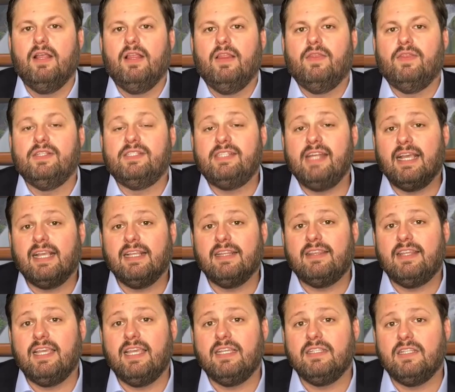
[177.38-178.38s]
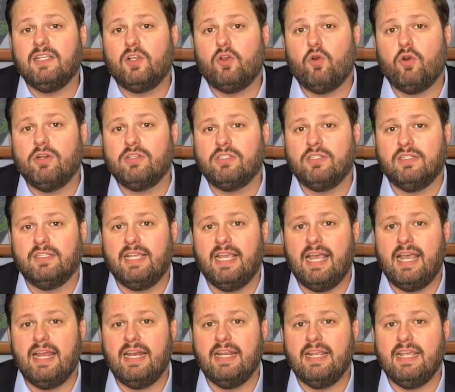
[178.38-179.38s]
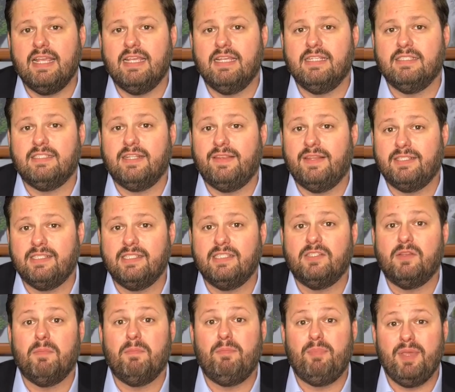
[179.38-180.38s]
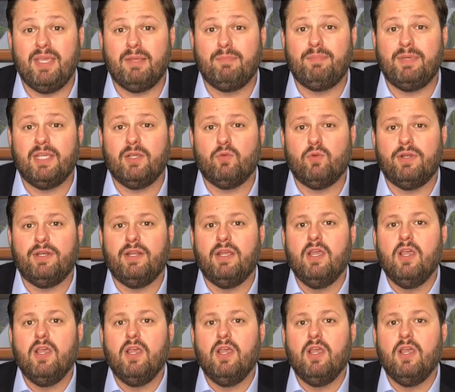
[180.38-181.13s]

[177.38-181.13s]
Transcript: The second thing that courts look at is, and this is the big one,